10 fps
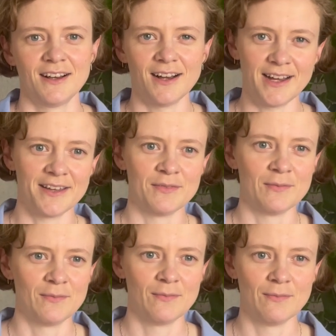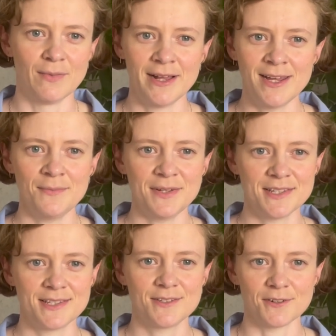Hi, my name
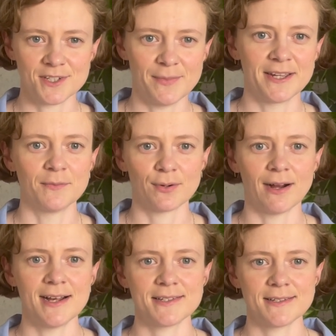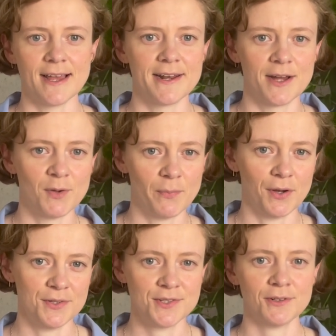is Dr. Megan Price, and I'm a
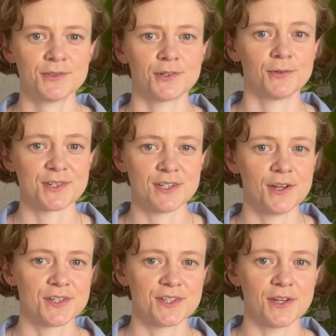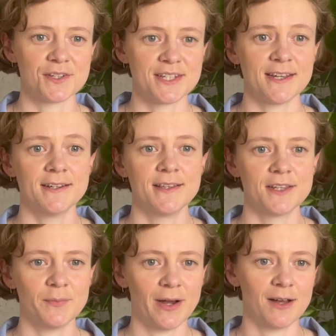postdoctoral research associate in the
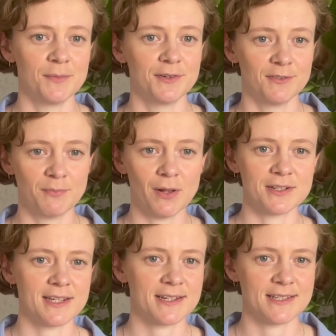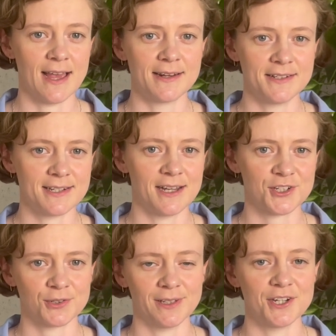Department of Politics and
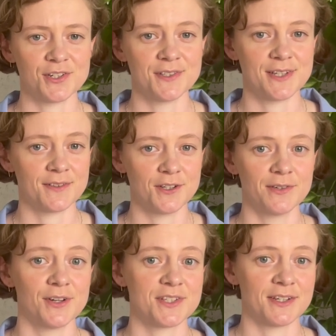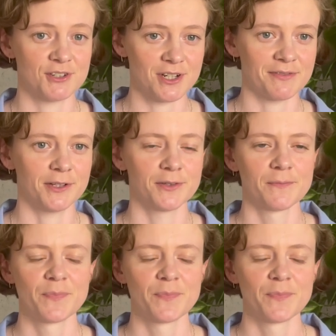International Relations at the University of Sheffield.